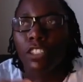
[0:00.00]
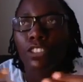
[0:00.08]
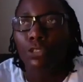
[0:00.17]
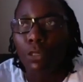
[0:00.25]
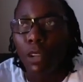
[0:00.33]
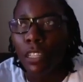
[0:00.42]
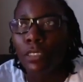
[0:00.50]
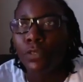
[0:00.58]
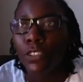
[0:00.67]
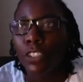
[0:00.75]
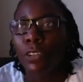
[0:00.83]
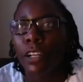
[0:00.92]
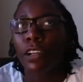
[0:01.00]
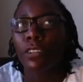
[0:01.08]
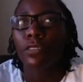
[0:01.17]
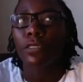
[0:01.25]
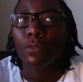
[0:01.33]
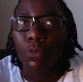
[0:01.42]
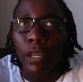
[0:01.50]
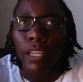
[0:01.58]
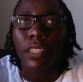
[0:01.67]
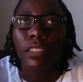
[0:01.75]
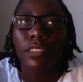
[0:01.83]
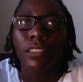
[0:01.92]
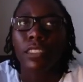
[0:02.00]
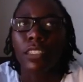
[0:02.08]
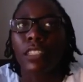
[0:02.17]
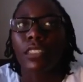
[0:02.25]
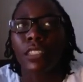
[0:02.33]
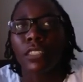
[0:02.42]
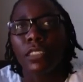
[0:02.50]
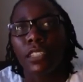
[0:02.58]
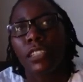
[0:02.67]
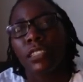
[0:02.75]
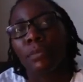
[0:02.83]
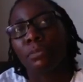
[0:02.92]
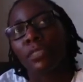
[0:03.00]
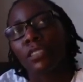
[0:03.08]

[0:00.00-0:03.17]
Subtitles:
trying to figure out ways to get these kids in